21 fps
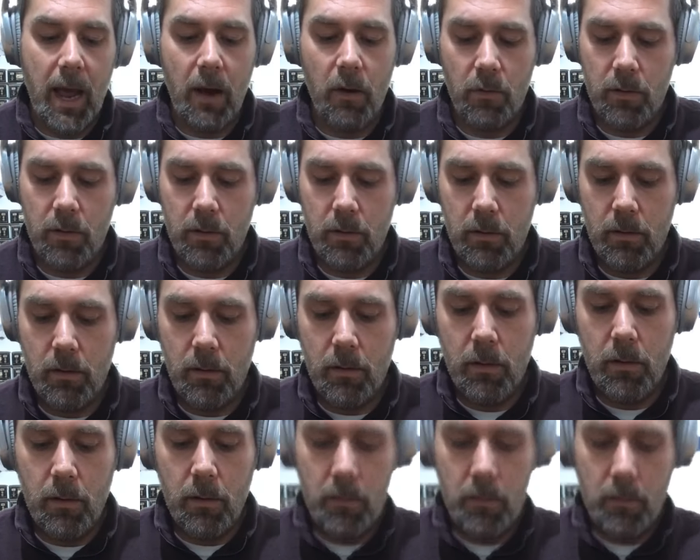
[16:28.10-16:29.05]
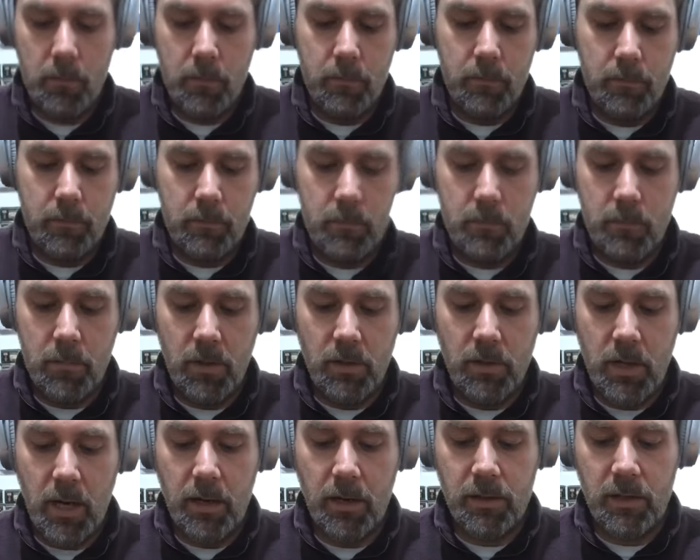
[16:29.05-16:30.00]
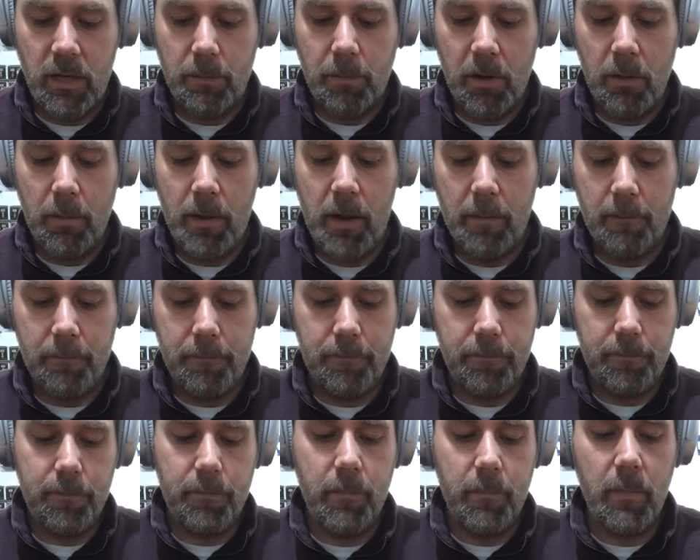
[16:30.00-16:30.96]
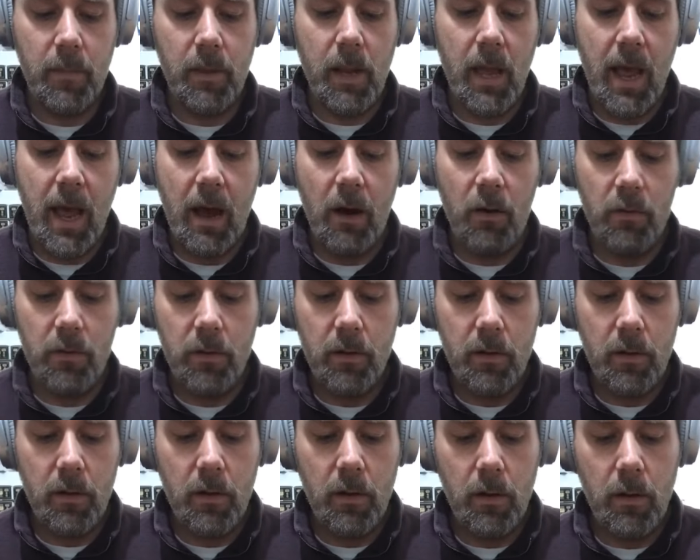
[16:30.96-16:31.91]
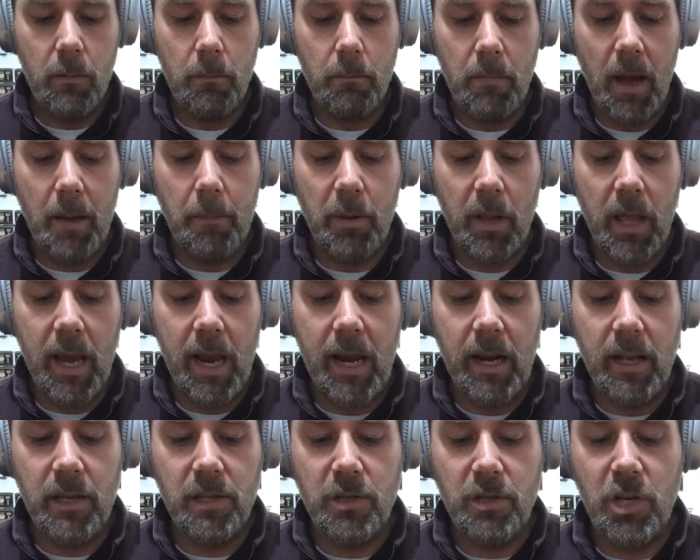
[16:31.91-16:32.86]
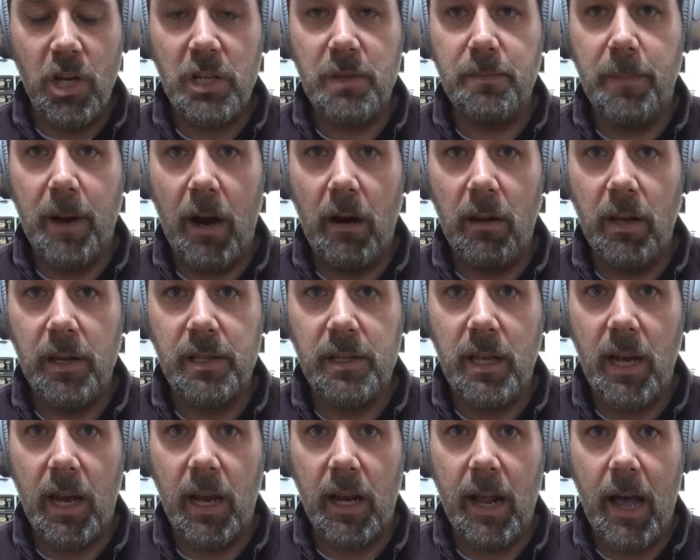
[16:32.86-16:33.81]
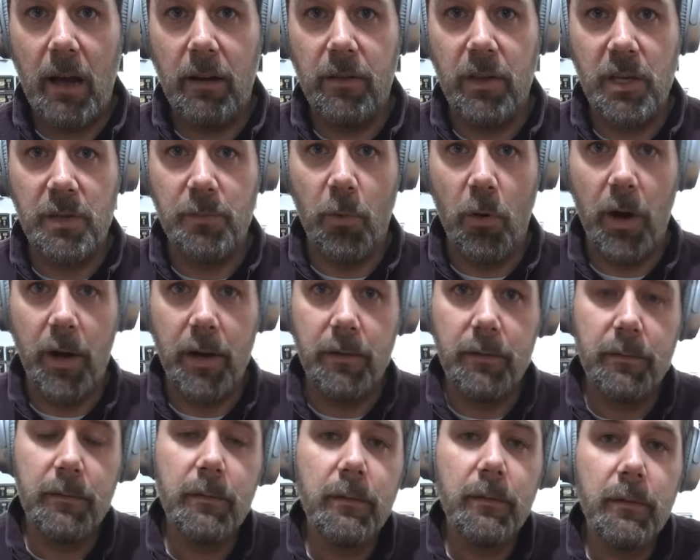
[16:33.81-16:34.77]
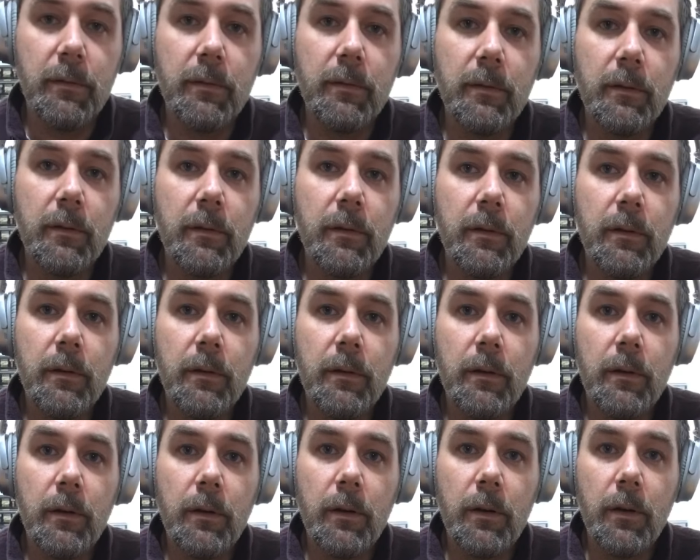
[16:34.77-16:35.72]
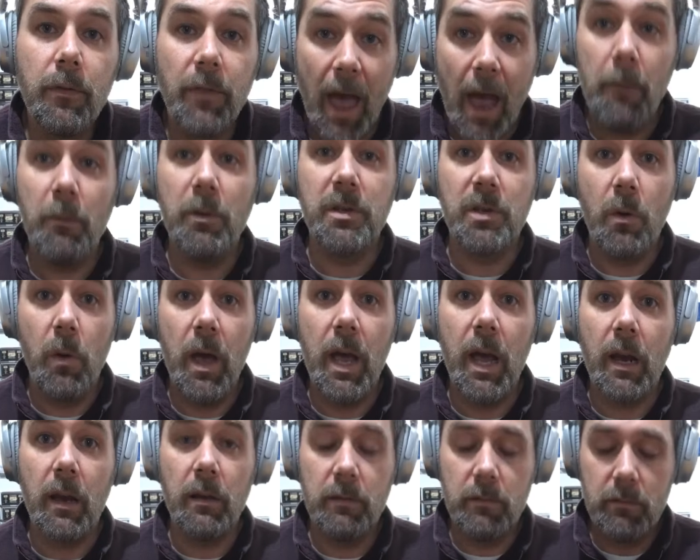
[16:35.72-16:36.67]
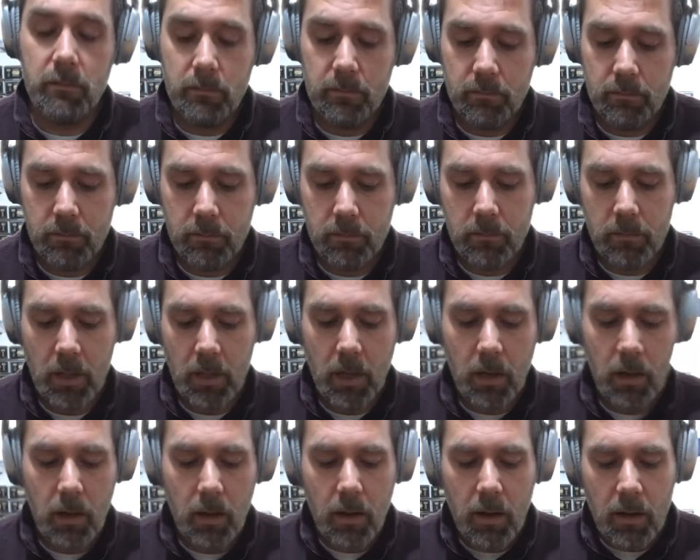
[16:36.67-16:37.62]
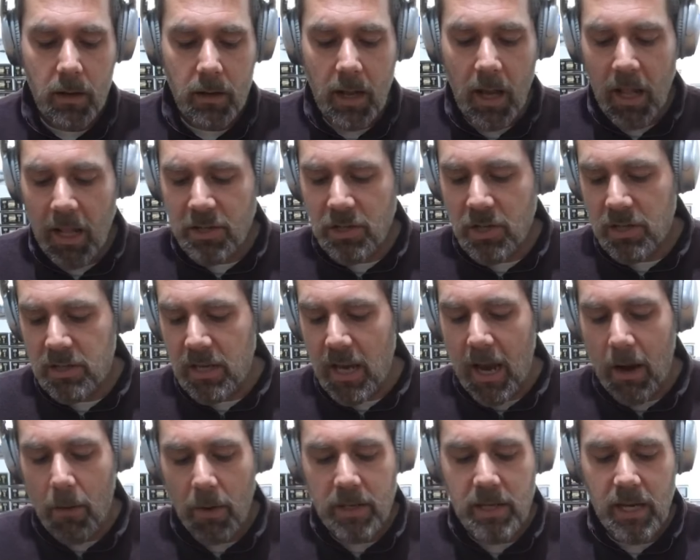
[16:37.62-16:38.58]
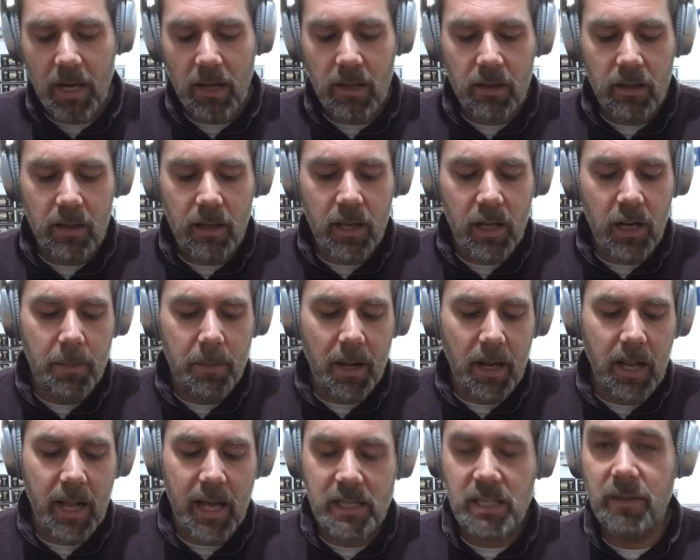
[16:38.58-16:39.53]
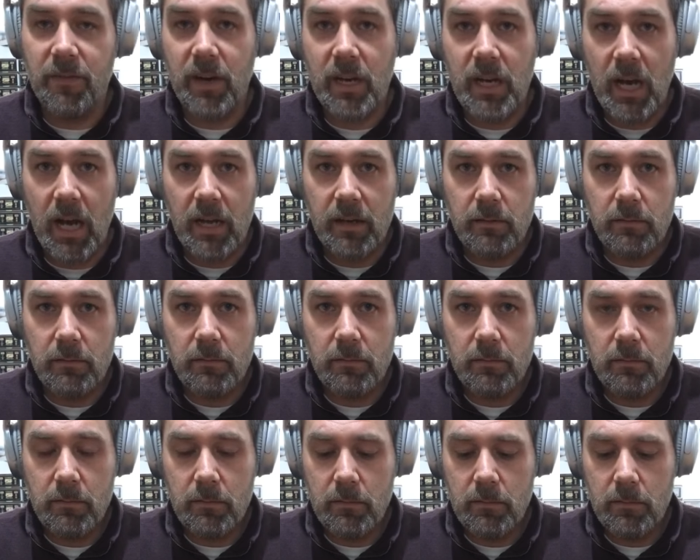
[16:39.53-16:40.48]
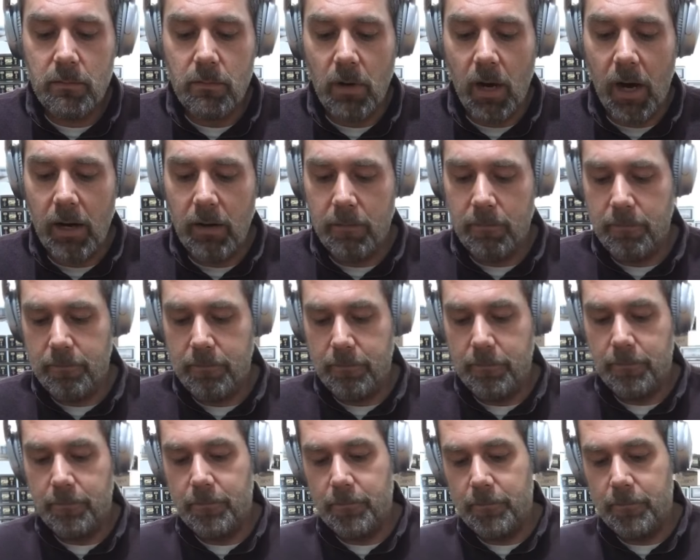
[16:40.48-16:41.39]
Now, let me tighten this up a little bit. Now, my blade is just barely sticking out at this point. That was quick. Now, let's just say I want to take a little bit less of a cut, right?